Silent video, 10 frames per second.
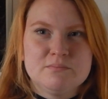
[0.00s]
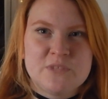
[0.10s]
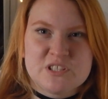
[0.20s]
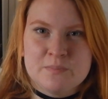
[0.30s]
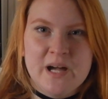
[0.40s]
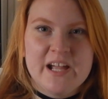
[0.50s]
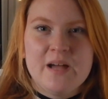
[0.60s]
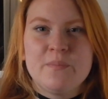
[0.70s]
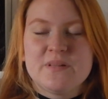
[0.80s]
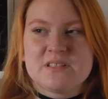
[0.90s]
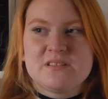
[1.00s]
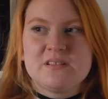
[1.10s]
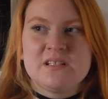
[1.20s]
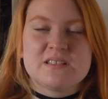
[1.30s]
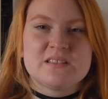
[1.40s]
does Maya, but
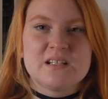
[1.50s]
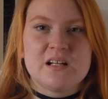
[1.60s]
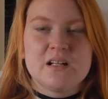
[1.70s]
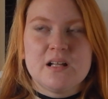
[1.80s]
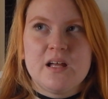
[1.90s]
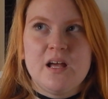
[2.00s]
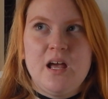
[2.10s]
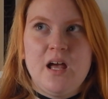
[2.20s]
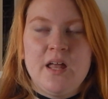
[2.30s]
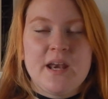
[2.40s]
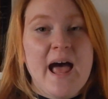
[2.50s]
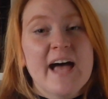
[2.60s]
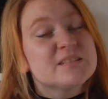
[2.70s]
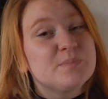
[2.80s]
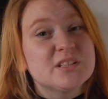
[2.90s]
it's still an
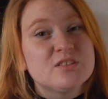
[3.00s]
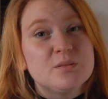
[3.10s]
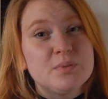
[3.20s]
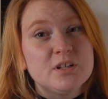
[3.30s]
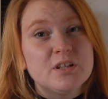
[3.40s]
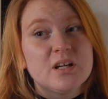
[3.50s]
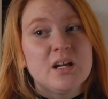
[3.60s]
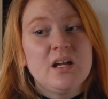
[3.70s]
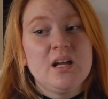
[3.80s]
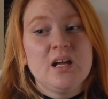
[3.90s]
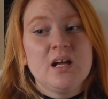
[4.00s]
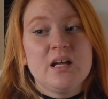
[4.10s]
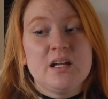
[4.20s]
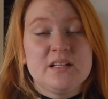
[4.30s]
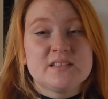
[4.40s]
aspect to the book.
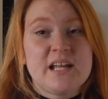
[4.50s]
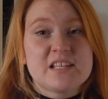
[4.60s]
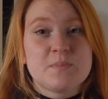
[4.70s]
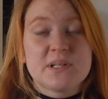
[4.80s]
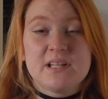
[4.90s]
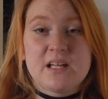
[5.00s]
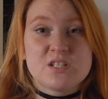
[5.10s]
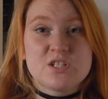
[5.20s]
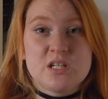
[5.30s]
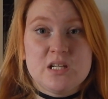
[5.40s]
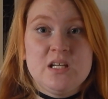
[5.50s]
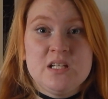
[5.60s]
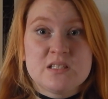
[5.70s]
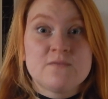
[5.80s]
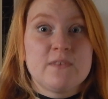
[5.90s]
It is an aspect that she
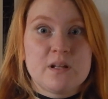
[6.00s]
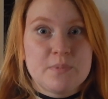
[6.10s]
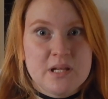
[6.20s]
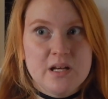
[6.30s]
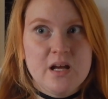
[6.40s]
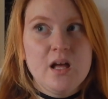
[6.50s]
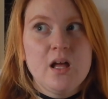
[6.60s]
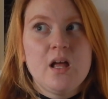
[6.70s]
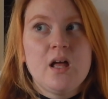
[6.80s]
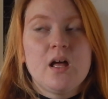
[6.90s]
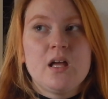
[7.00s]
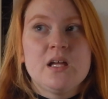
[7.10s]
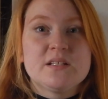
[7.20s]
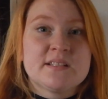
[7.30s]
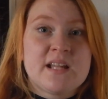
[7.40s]
is Filipina.
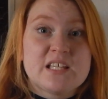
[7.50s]
It's an